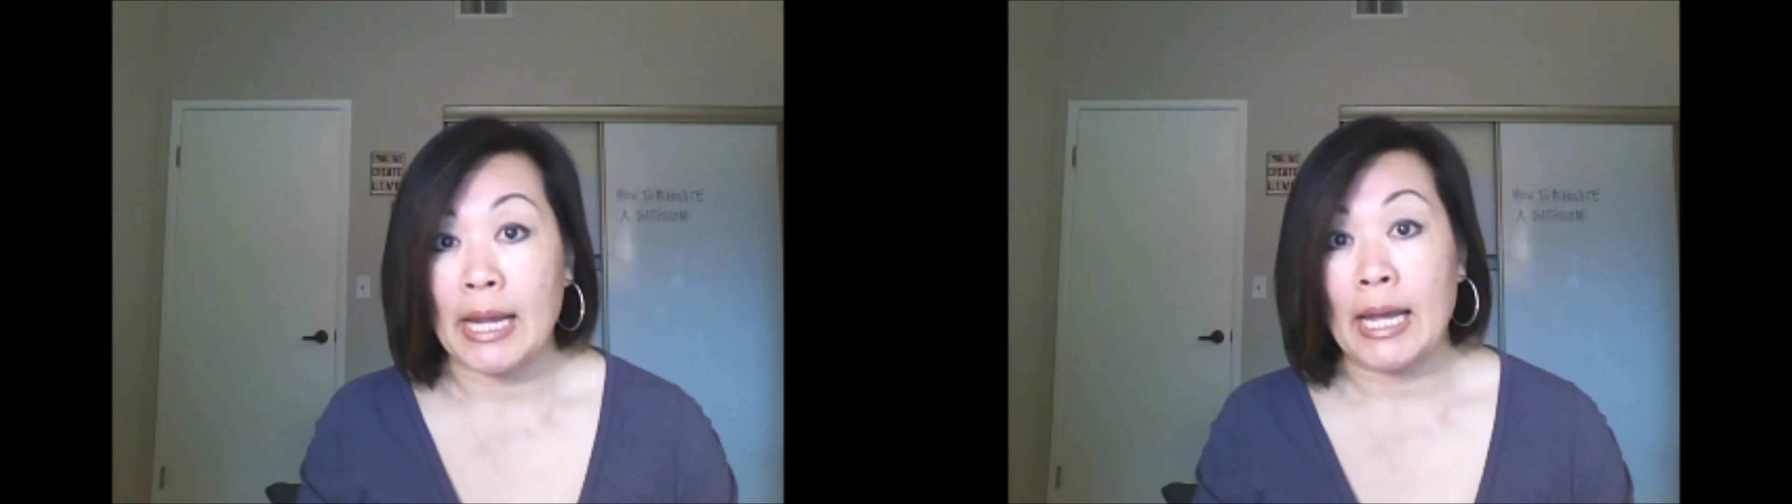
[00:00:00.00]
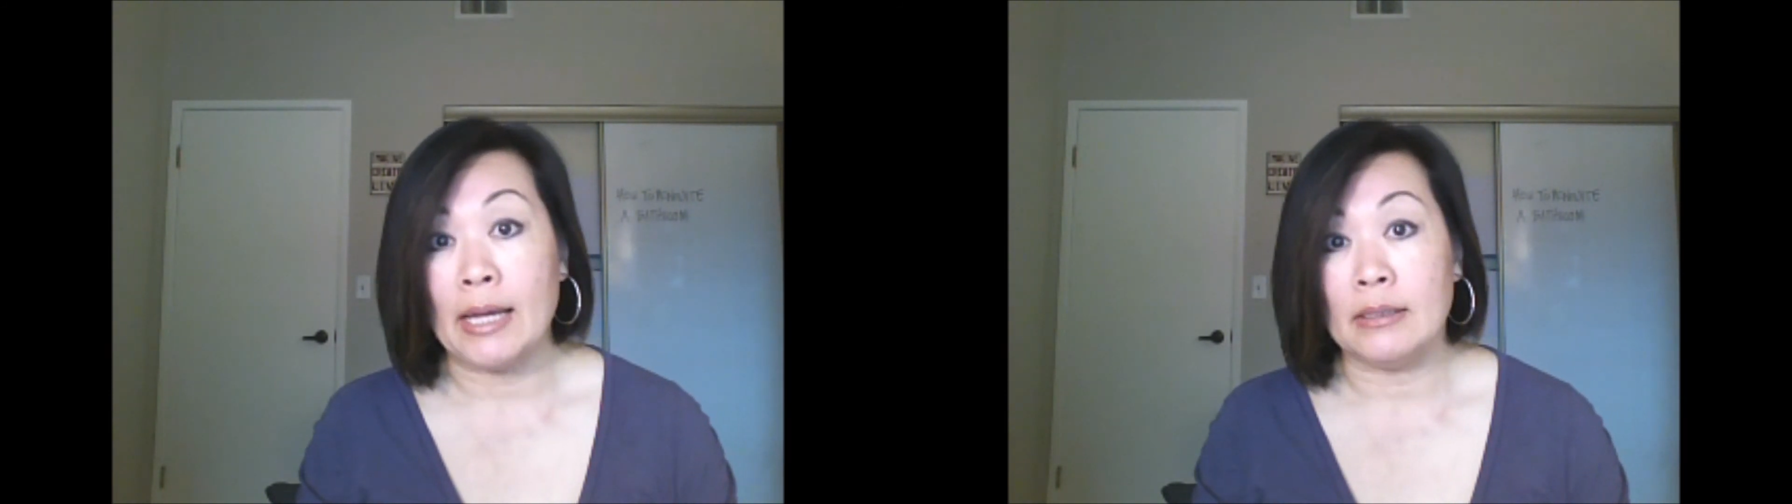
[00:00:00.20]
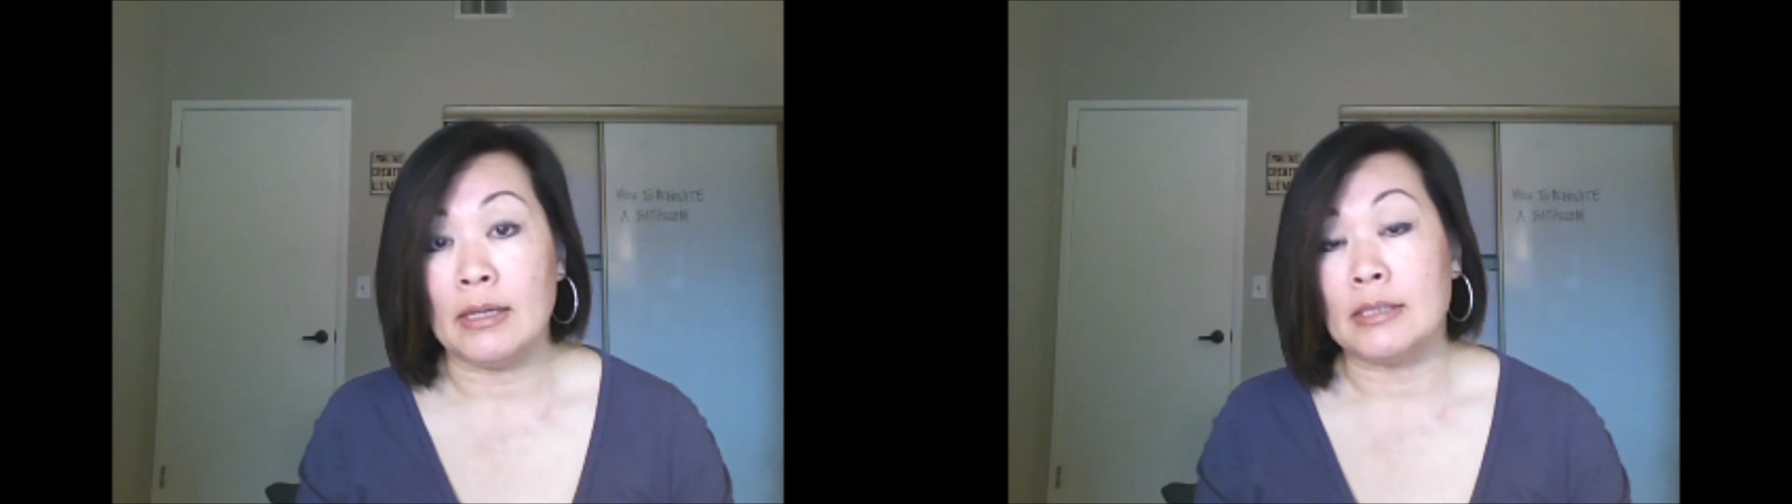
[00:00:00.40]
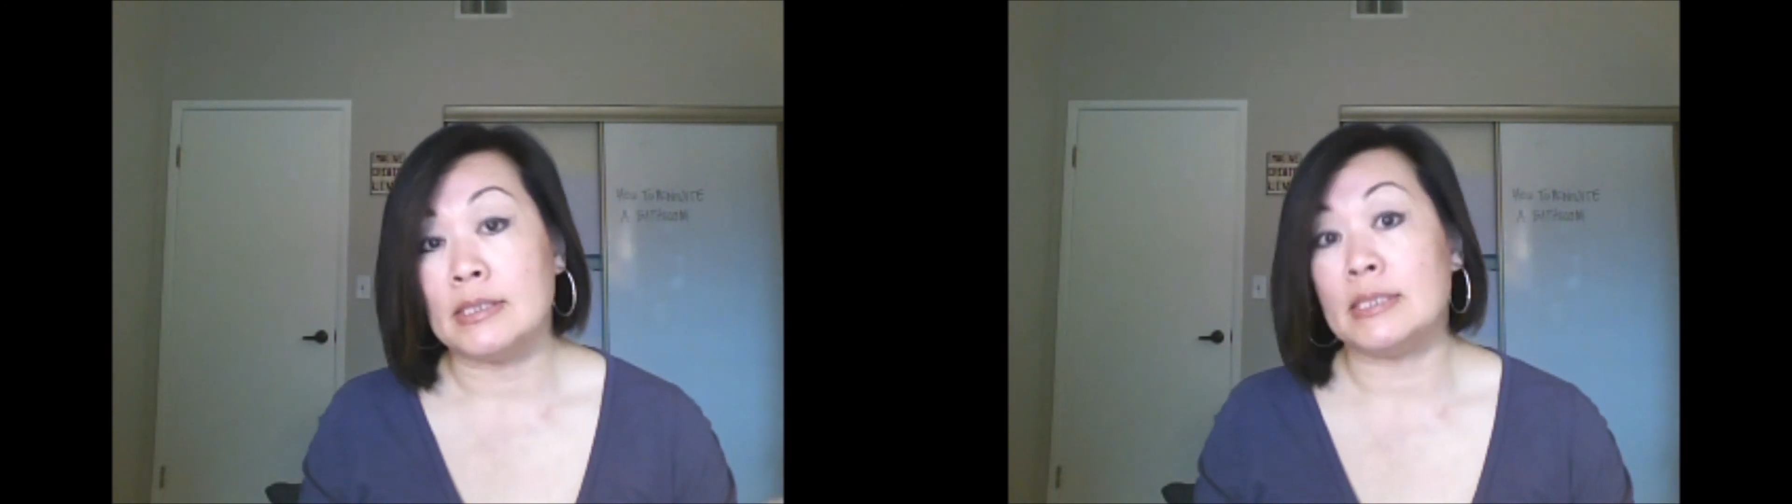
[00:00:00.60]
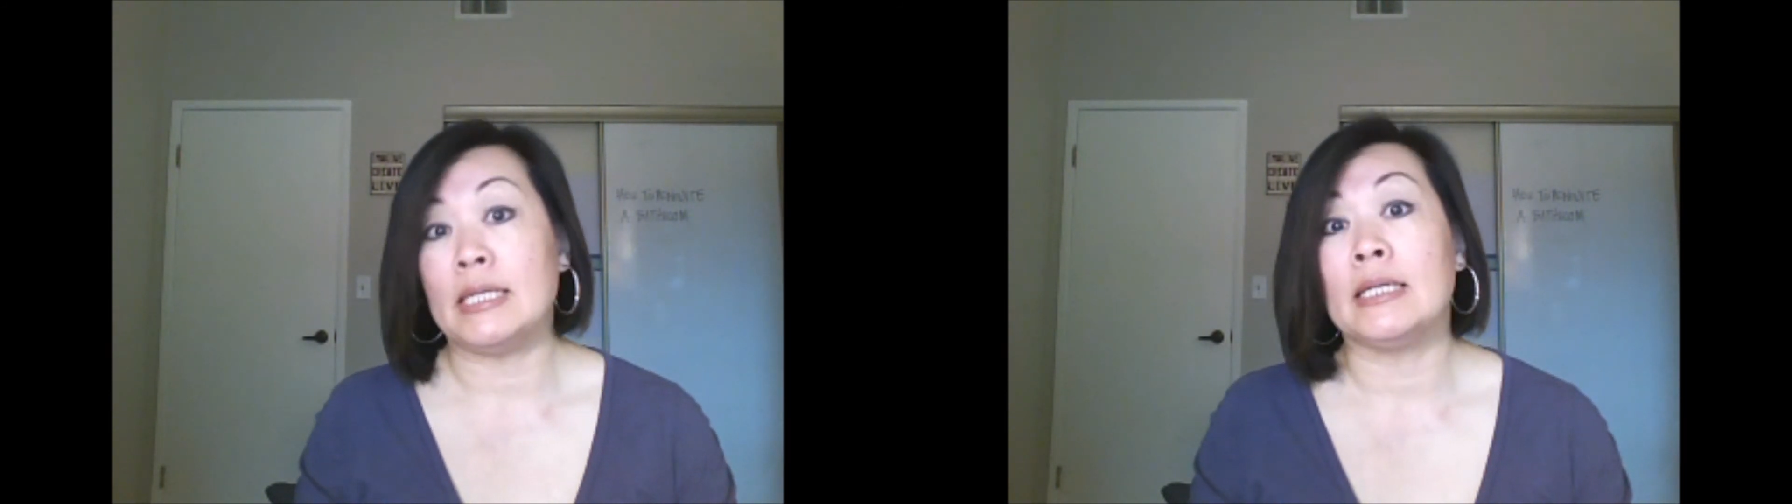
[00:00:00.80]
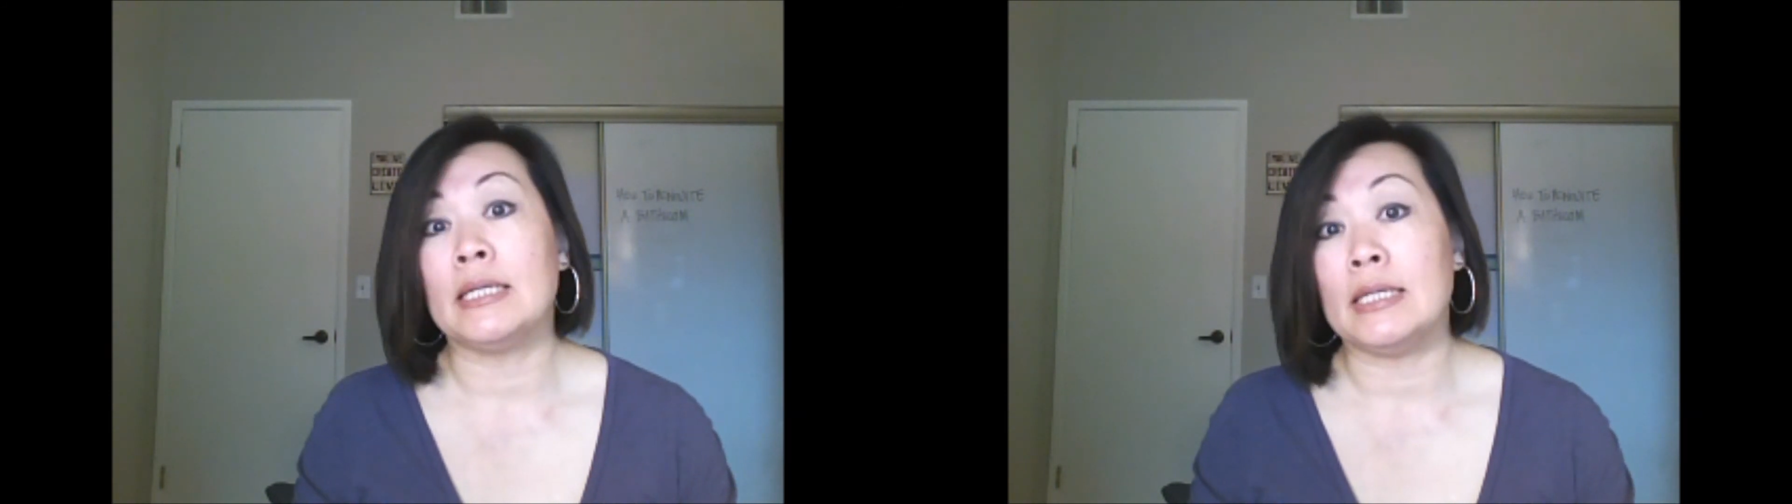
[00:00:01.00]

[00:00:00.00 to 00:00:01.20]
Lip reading: And a sink